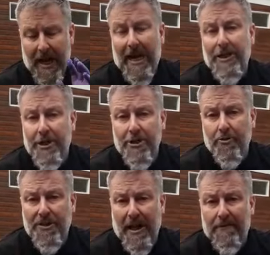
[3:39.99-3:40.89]
and you can
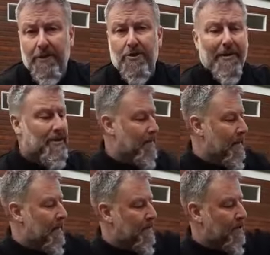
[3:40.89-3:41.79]
use it after 20
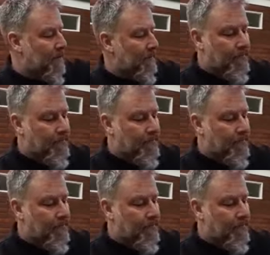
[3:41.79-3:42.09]
minutes.